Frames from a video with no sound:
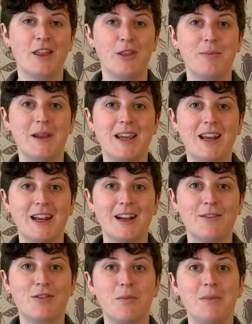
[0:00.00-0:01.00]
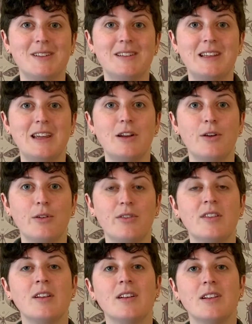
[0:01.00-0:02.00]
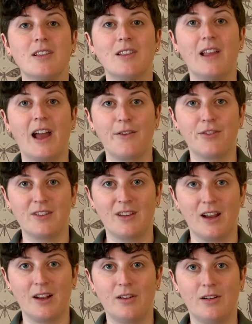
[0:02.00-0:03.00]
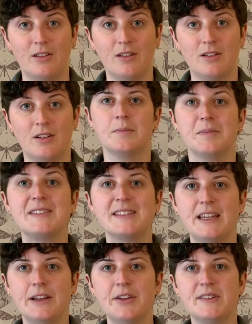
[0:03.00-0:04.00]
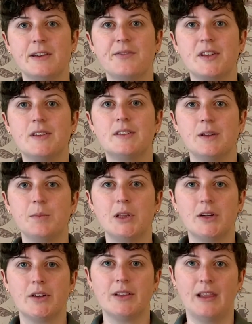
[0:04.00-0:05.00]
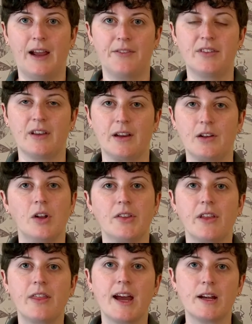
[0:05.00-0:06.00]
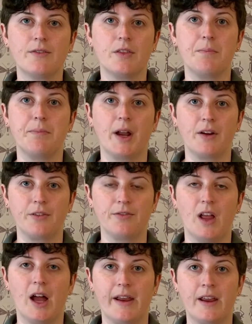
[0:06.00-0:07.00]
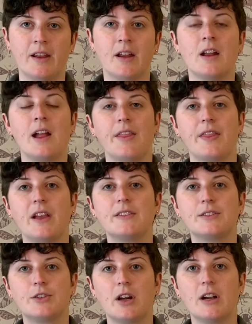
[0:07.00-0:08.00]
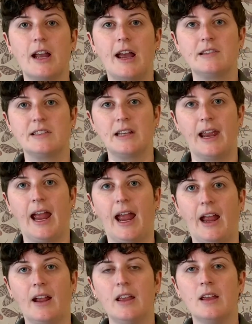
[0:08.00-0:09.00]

beginning of the mosquito's life cycle. Mosquitoes have a similar life cycle to that of the butterfly. They start as an egg,